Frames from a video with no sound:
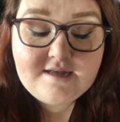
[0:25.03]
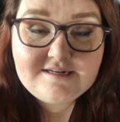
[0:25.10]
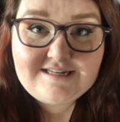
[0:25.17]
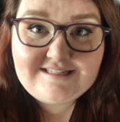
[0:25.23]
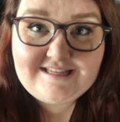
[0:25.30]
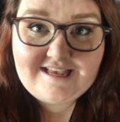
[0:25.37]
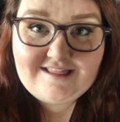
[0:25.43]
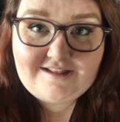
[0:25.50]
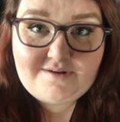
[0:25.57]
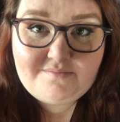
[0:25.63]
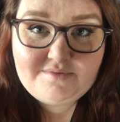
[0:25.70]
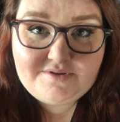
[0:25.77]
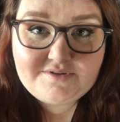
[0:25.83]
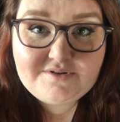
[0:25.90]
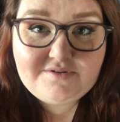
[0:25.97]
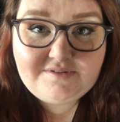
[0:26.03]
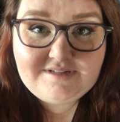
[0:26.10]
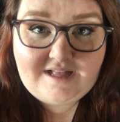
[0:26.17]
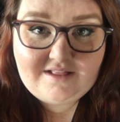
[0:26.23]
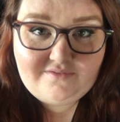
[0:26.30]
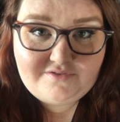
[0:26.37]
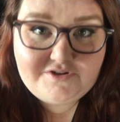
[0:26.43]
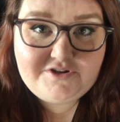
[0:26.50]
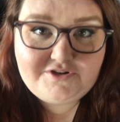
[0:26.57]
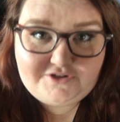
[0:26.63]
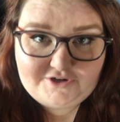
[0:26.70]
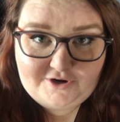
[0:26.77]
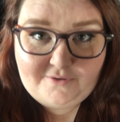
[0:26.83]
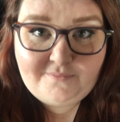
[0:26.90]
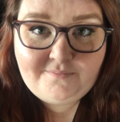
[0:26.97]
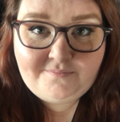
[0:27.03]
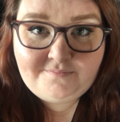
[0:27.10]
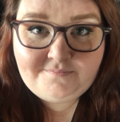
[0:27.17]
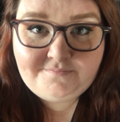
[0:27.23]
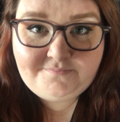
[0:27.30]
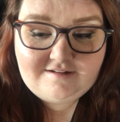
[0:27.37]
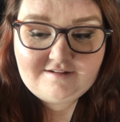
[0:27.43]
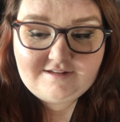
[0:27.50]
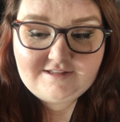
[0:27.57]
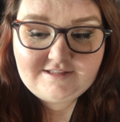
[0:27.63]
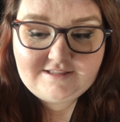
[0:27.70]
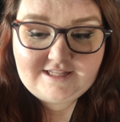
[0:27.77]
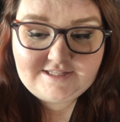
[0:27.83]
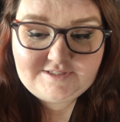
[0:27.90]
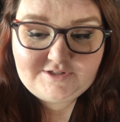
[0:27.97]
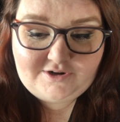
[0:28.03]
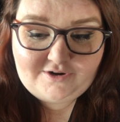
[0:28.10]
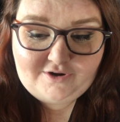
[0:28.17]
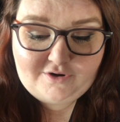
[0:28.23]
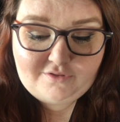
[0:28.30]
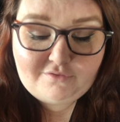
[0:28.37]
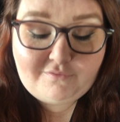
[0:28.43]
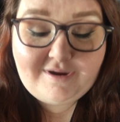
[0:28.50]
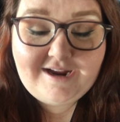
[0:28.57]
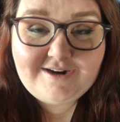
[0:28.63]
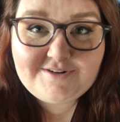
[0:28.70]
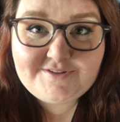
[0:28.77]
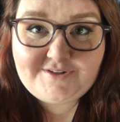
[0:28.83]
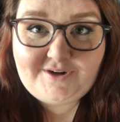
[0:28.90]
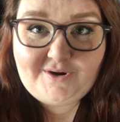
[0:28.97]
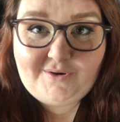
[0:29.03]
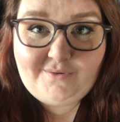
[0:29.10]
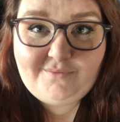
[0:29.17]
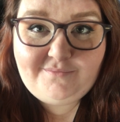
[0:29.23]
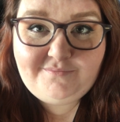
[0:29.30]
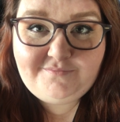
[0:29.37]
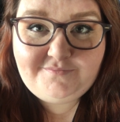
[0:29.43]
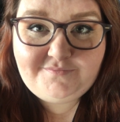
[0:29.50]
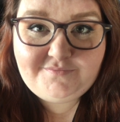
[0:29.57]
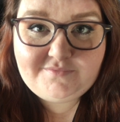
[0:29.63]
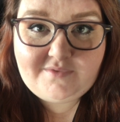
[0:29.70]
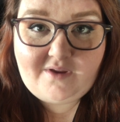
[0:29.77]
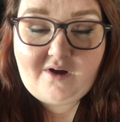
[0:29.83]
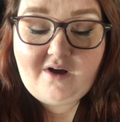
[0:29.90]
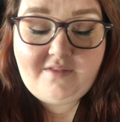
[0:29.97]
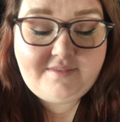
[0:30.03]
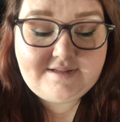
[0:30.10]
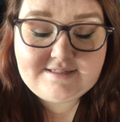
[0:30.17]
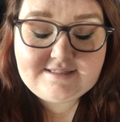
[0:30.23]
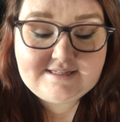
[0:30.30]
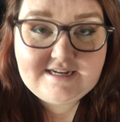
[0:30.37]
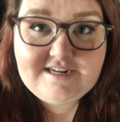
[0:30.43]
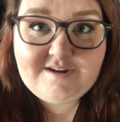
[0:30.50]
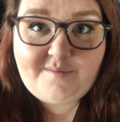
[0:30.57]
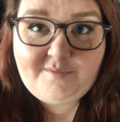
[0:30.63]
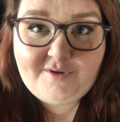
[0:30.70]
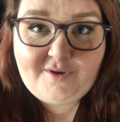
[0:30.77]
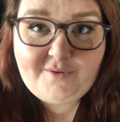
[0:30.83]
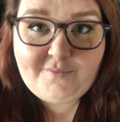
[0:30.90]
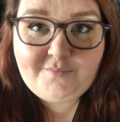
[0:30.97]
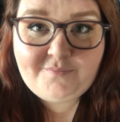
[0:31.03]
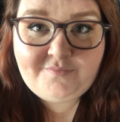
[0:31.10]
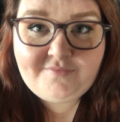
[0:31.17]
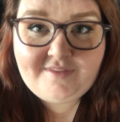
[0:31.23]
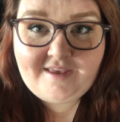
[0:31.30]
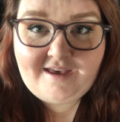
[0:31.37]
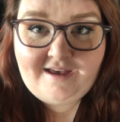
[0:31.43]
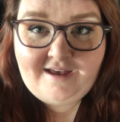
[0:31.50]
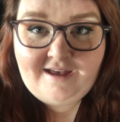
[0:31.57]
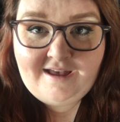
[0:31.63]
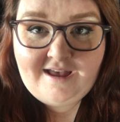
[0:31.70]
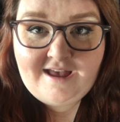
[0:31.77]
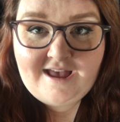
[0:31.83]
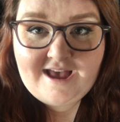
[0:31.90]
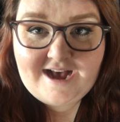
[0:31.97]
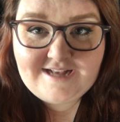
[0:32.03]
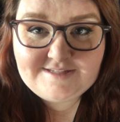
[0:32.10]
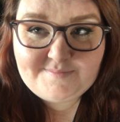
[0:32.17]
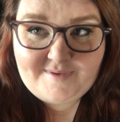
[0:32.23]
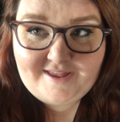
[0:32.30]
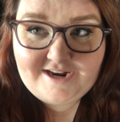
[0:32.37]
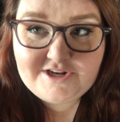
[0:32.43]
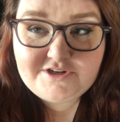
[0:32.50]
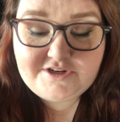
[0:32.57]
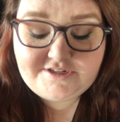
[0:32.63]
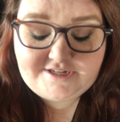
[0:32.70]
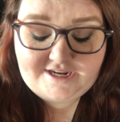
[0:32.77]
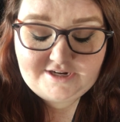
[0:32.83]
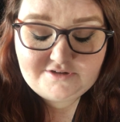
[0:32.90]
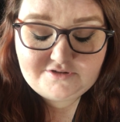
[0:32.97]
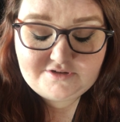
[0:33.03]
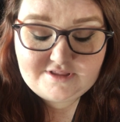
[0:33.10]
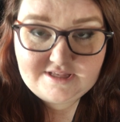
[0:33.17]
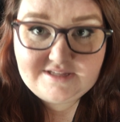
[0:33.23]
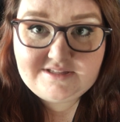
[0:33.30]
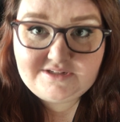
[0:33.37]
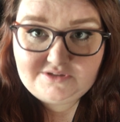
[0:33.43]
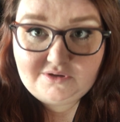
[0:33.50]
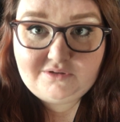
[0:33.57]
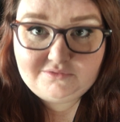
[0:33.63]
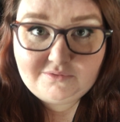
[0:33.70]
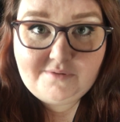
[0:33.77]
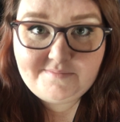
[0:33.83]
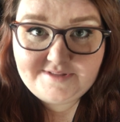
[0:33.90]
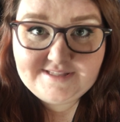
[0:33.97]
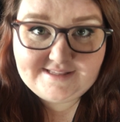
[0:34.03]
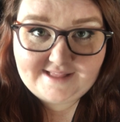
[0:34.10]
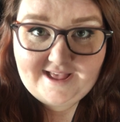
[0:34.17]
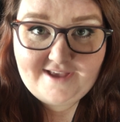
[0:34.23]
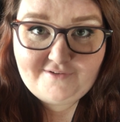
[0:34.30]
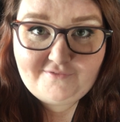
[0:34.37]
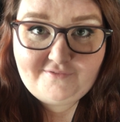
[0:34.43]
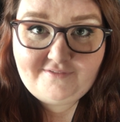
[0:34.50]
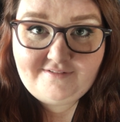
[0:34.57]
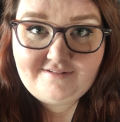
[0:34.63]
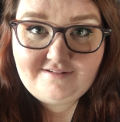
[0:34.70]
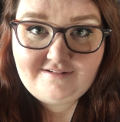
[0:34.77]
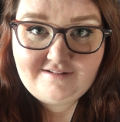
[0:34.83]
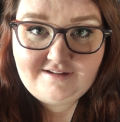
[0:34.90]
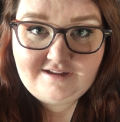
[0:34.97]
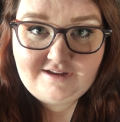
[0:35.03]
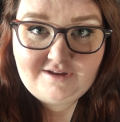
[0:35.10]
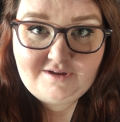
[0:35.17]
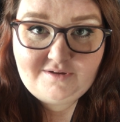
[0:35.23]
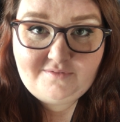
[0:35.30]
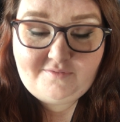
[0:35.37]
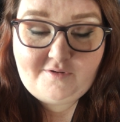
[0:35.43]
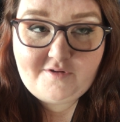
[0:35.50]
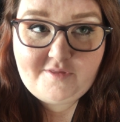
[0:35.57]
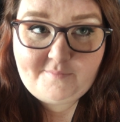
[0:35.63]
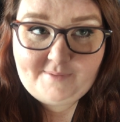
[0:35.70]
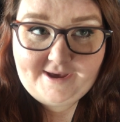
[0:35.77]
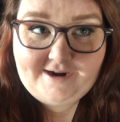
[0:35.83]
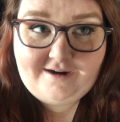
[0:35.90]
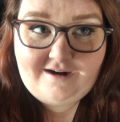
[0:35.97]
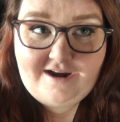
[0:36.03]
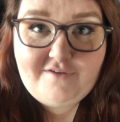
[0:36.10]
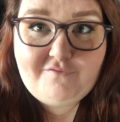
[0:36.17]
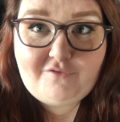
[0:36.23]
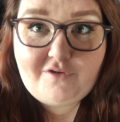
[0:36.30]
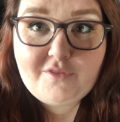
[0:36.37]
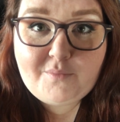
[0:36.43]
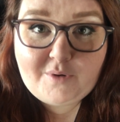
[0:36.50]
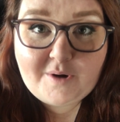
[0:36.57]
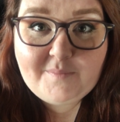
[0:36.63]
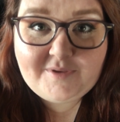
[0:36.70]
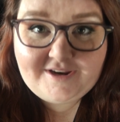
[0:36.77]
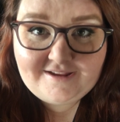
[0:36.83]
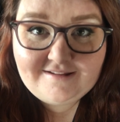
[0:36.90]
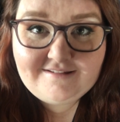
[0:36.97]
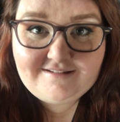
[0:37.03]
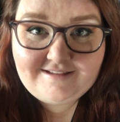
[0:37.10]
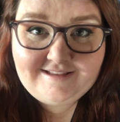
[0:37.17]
to say that a musical television show that started 3 years ago on the CW has managed to change this adult woman's life for the better and for the permanent.